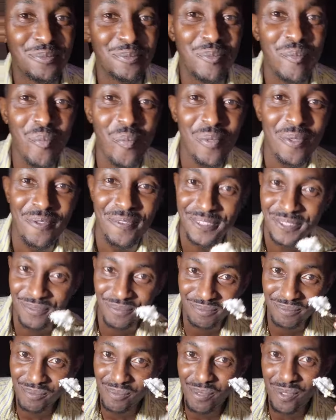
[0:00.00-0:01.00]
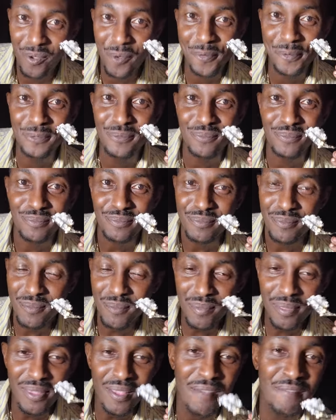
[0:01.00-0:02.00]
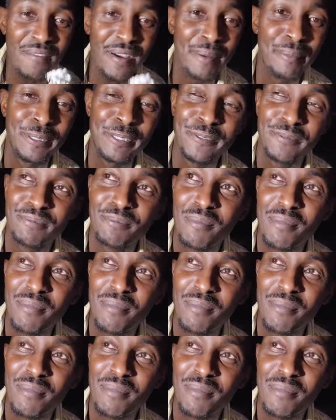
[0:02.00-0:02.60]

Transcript: Where is that? Which place? Uh, I mean,